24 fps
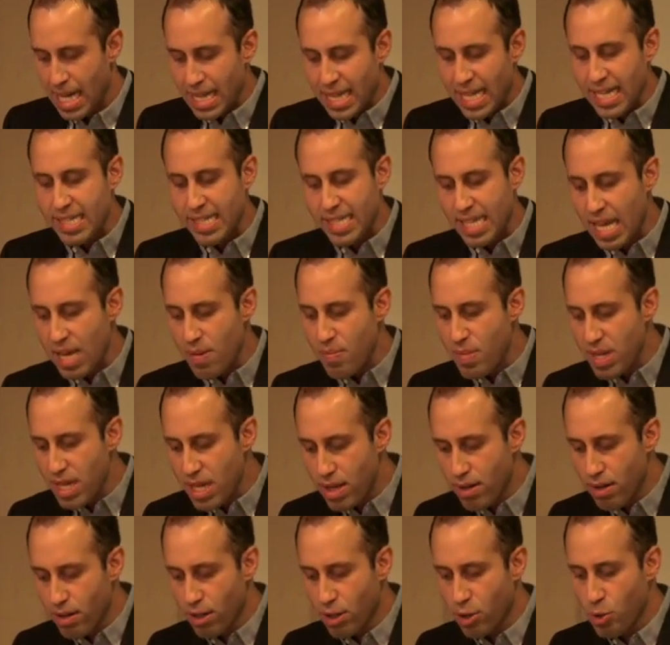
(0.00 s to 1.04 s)
That same
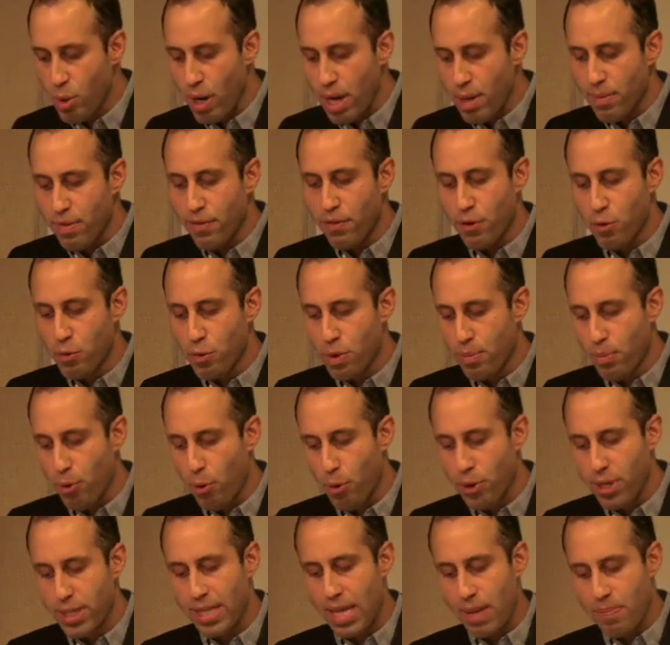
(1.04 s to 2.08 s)
year, Gramophone
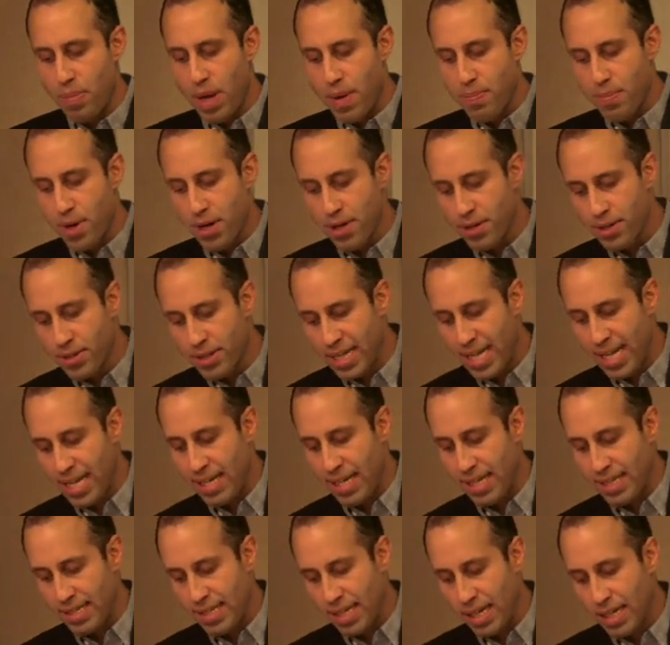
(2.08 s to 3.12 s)
reported that Ben Baron
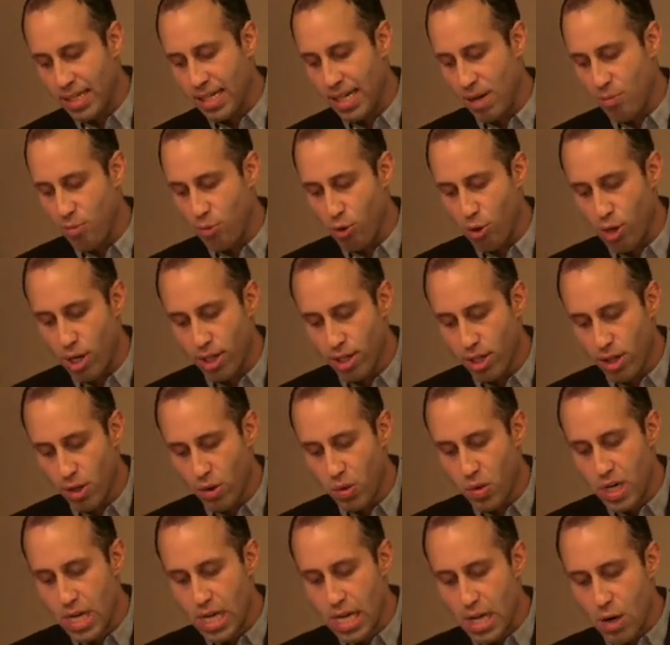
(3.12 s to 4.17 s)
and Hazan in
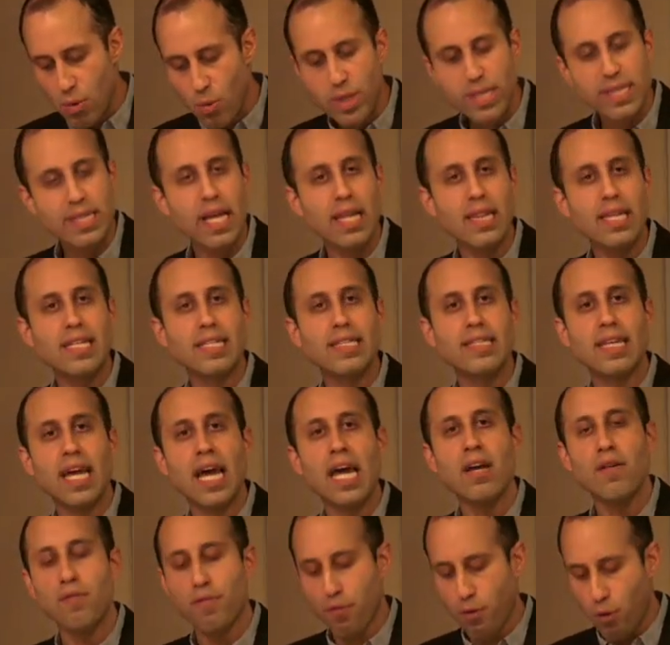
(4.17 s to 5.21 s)
Morocco was selling
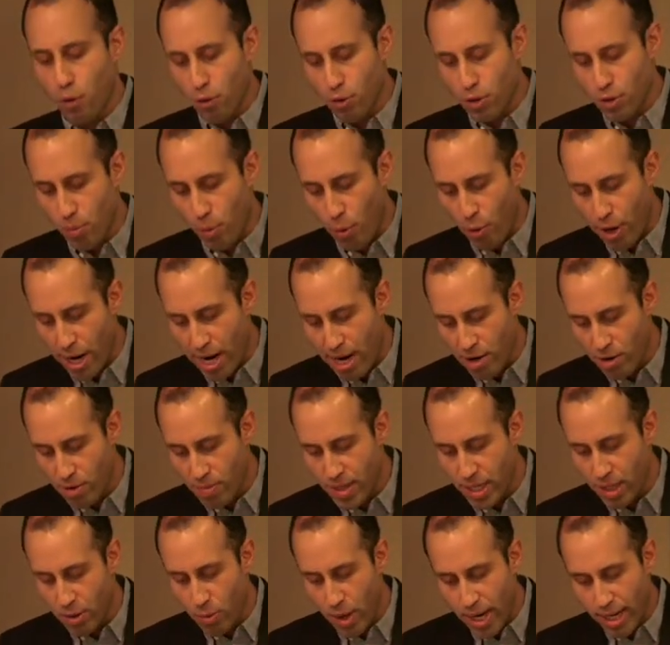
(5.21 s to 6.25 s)
tenfold more
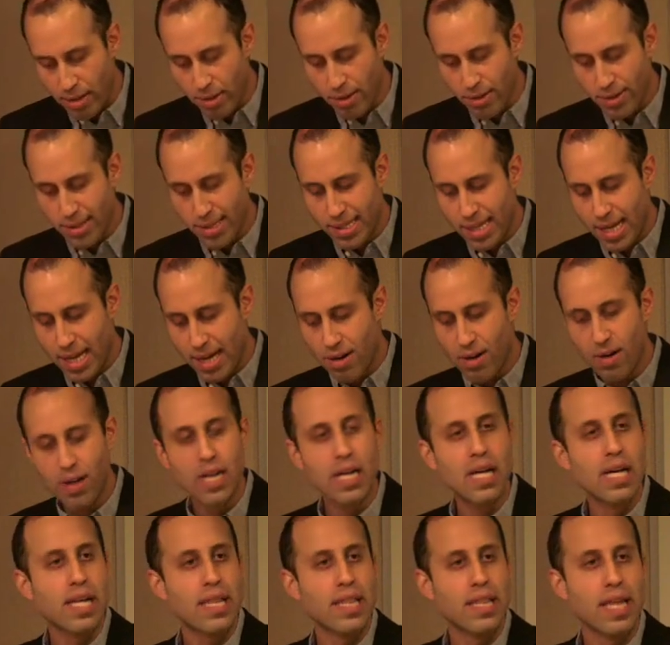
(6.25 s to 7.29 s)
Arabic records there
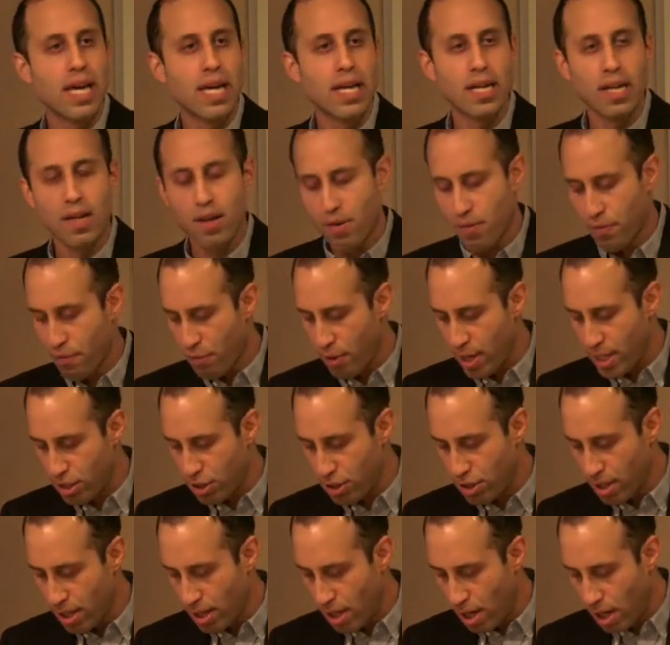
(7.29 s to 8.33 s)
than
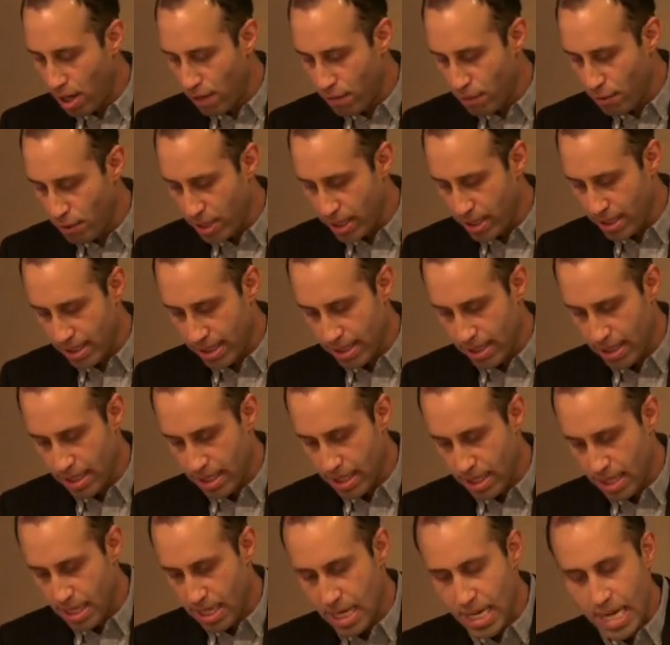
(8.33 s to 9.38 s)
French offerings.
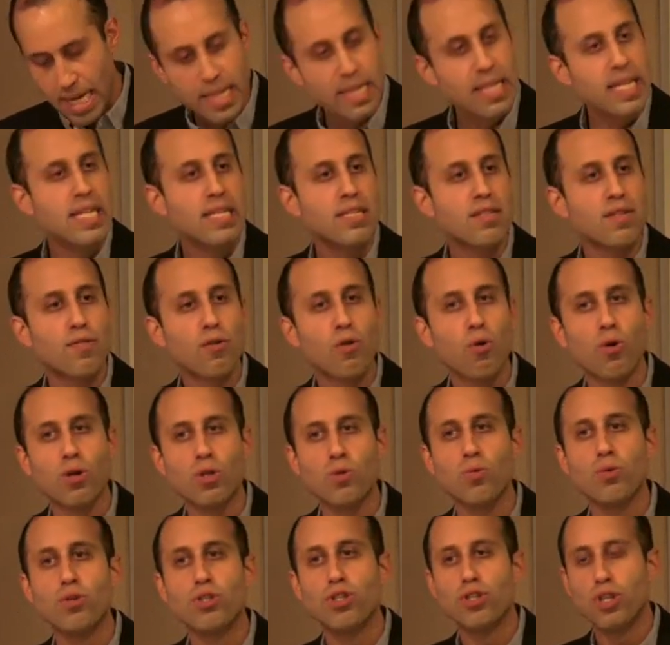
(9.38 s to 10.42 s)
These, of
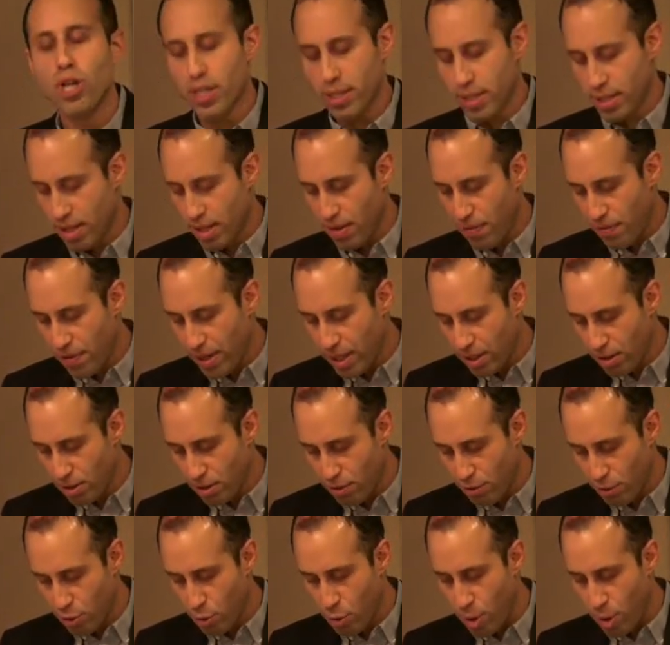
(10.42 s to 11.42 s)
course, were just the figures for